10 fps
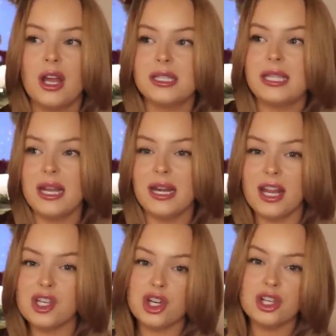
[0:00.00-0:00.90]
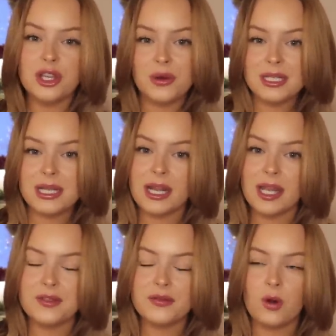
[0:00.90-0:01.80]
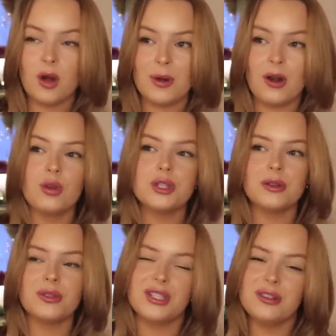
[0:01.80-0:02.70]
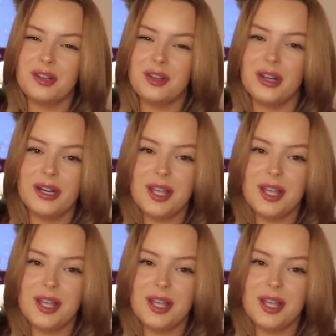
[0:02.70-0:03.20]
teenager that you need to get gifts for, but also these are good